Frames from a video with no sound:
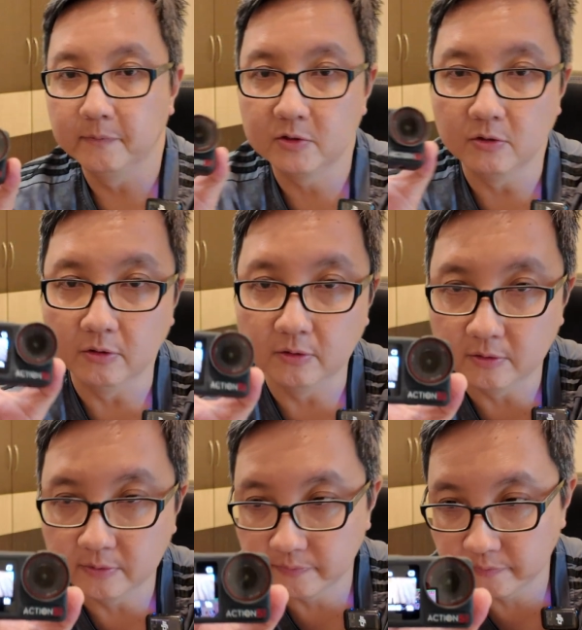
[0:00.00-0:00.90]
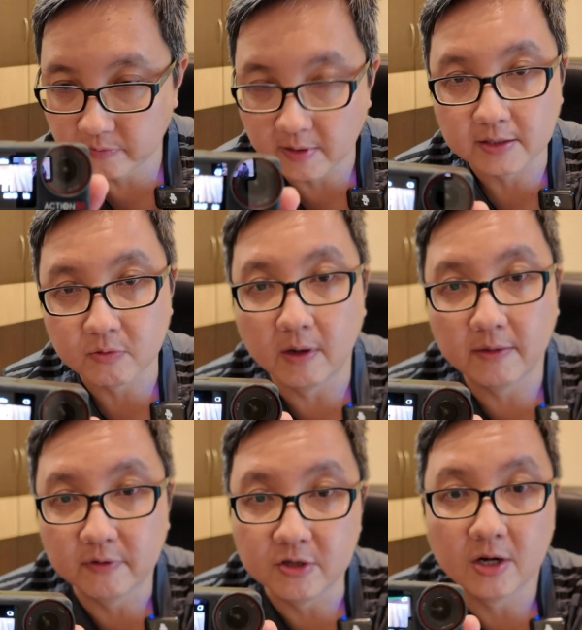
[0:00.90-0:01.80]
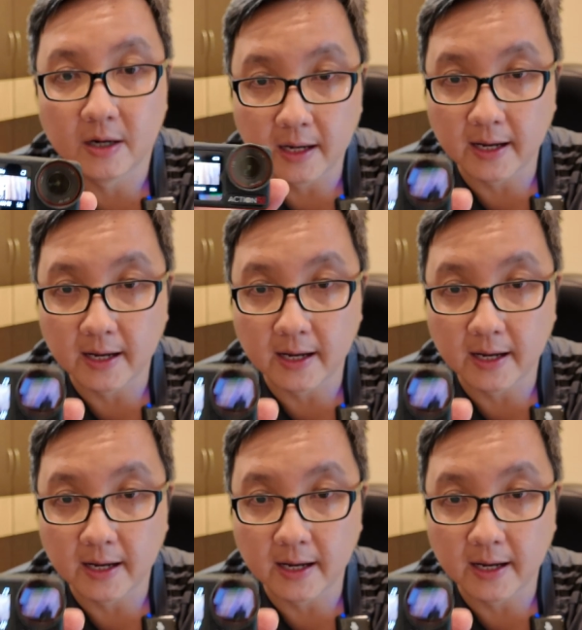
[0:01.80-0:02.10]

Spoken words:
So there's one feature I